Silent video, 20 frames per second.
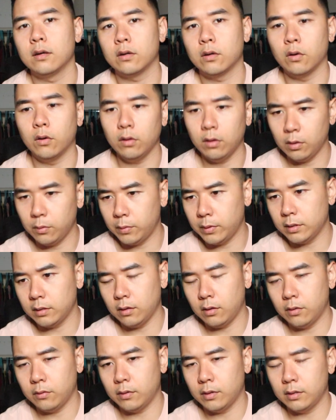Go a little bit
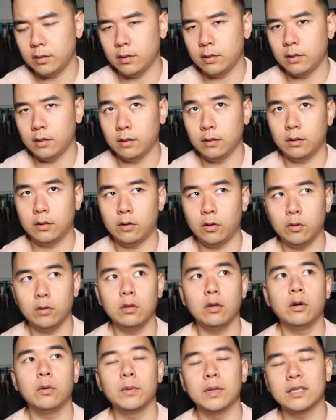go a
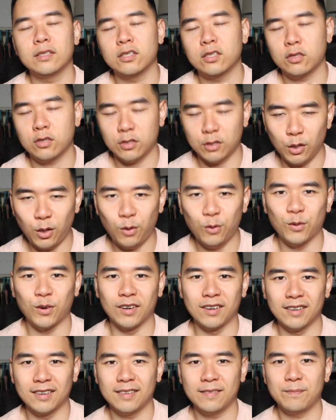little bit
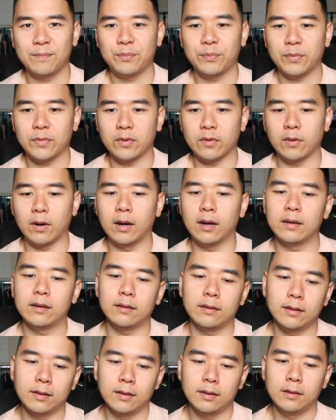slower, right?
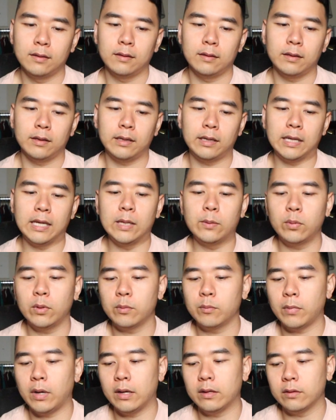Keep
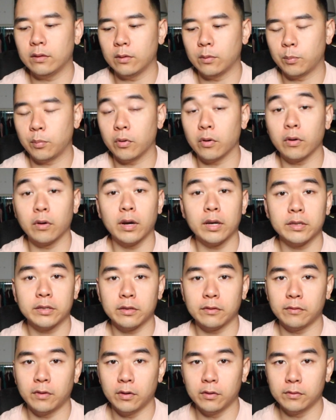in mind the
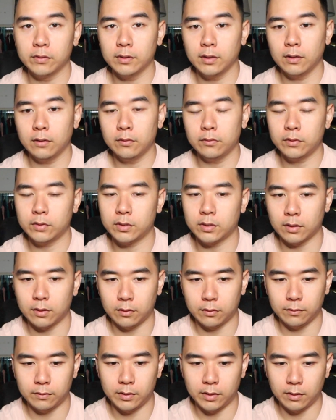progressive overload.
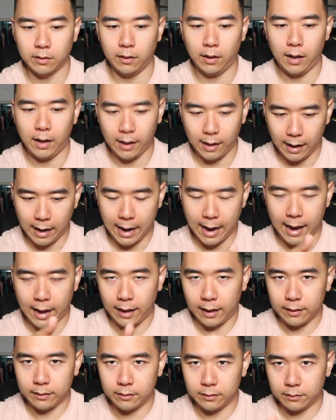So
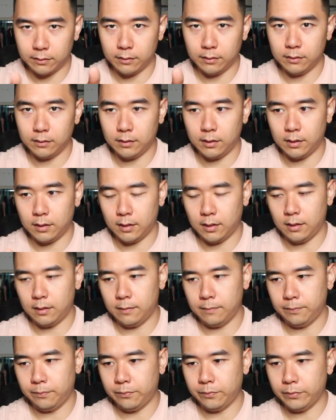add
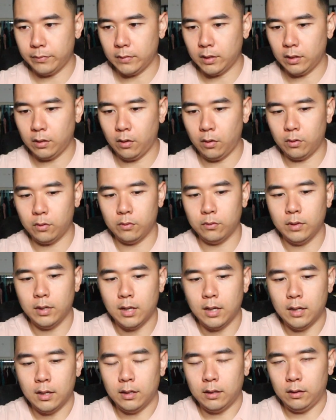go
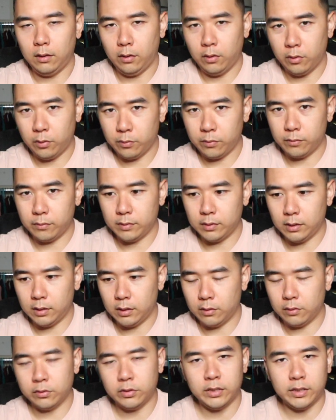
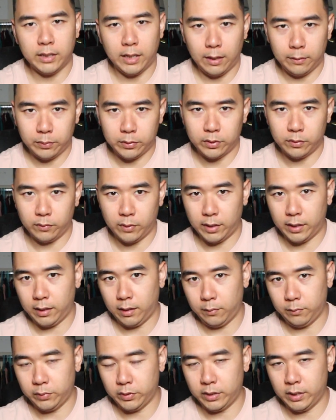little steps when it
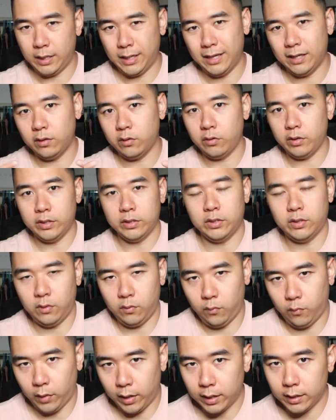comes to increase in
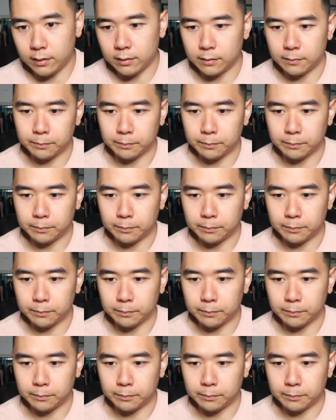weight,